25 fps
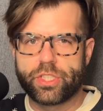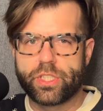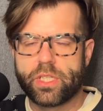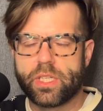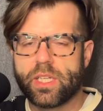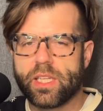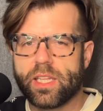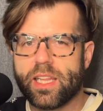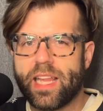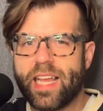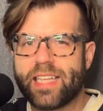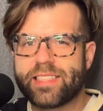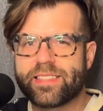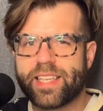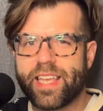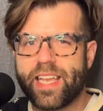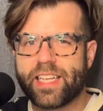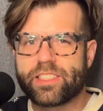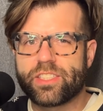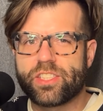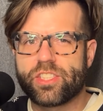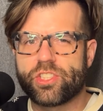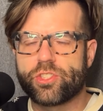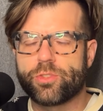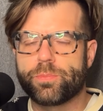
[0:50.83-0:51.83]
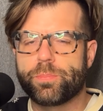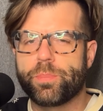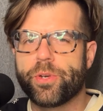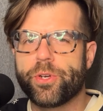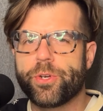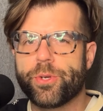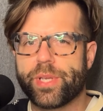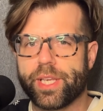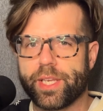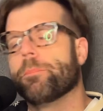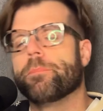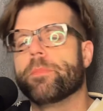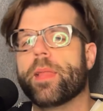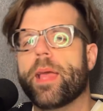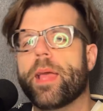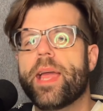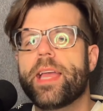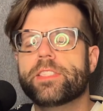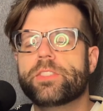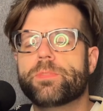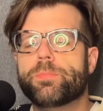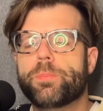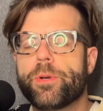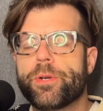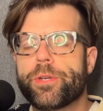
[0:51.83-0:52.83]
Let's get spooky. Hey,
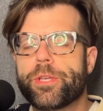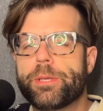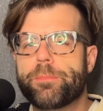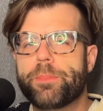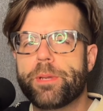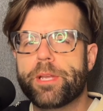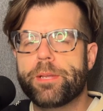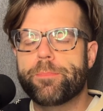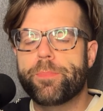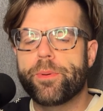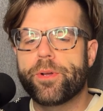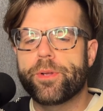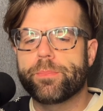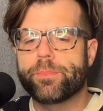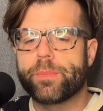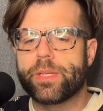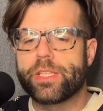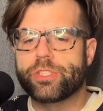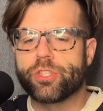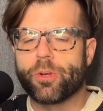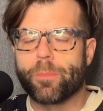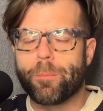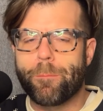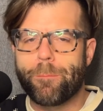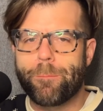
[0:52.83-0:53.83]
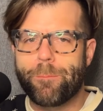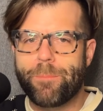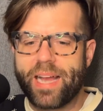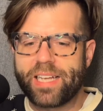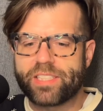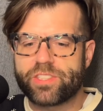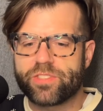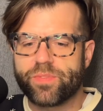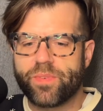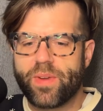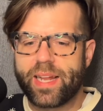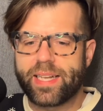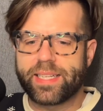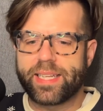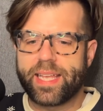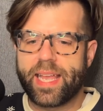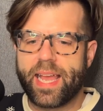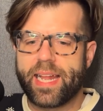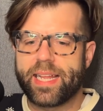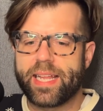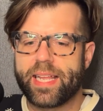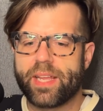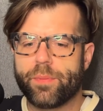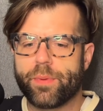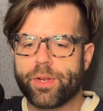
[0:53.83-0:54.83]
spooky people, it's your best friend
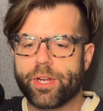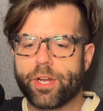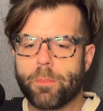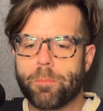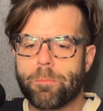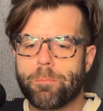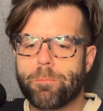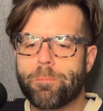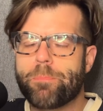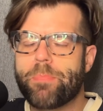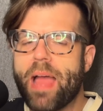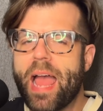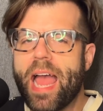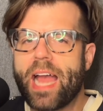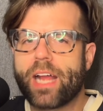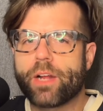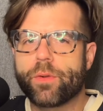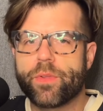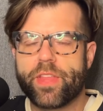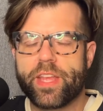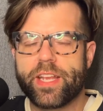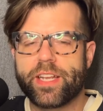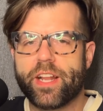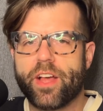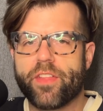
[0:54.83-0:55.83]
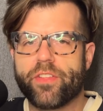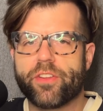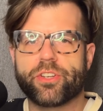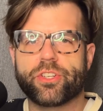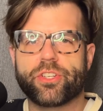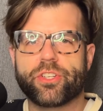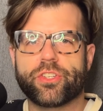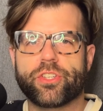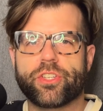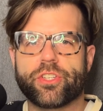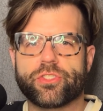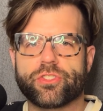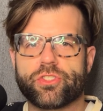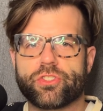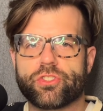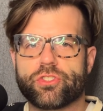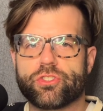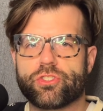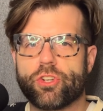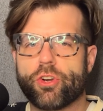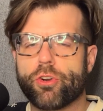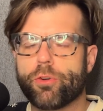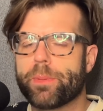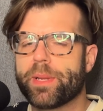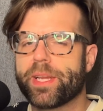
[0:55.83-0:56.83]
Kenny, and we are back with another
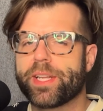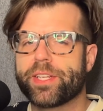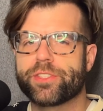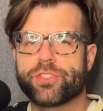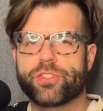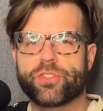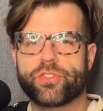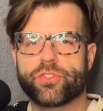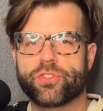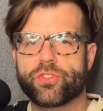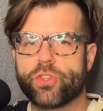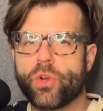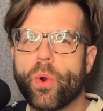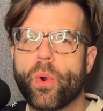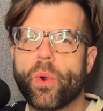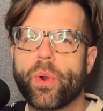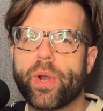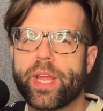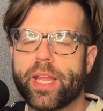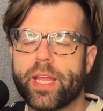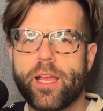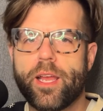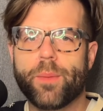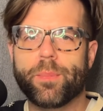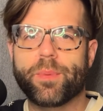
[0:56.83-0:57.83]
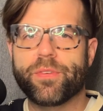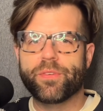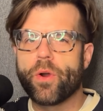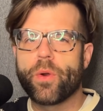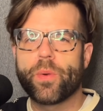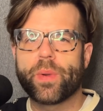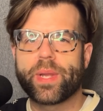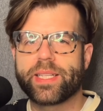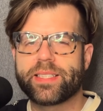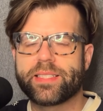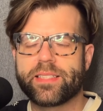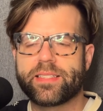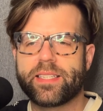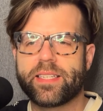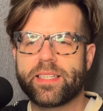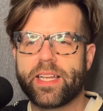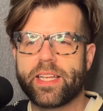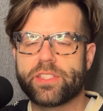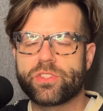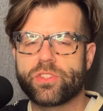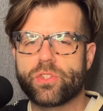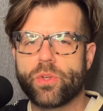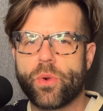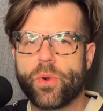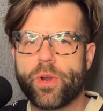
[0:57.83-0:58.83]
disturbing story. Before we get to
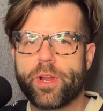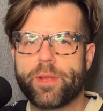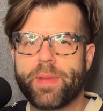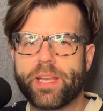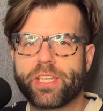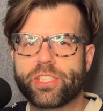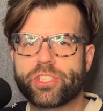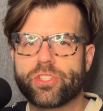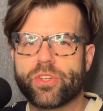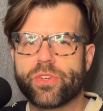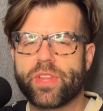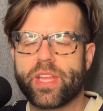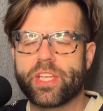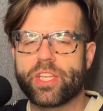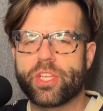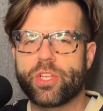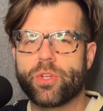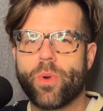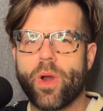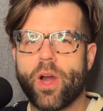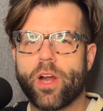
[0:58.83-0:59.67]
today's story, make sure that you are